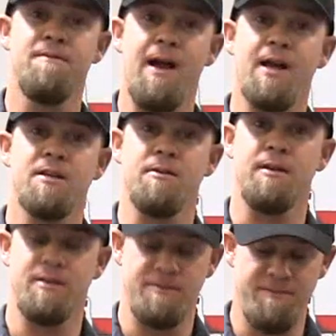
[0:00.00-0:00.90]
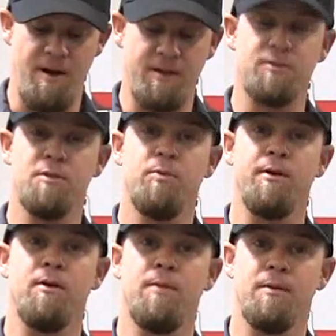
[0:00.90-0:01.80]
the factory, this Fox
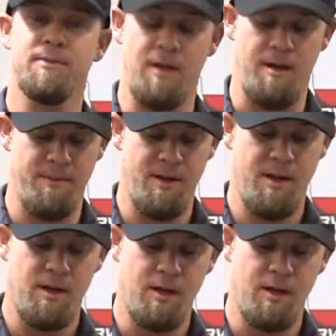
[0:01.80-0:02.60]
2.0 bump stop